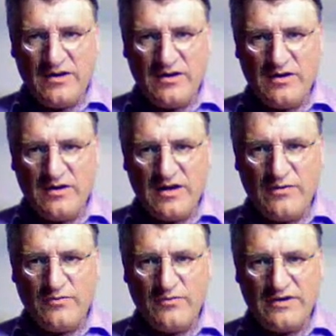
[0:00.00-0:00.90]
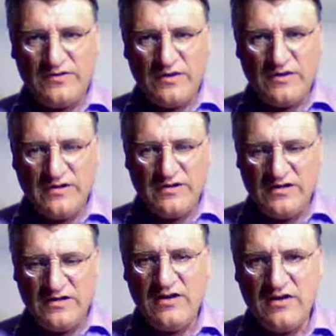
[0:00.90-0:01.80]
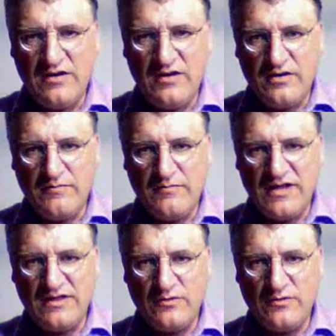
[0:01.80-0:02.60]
I will certainly make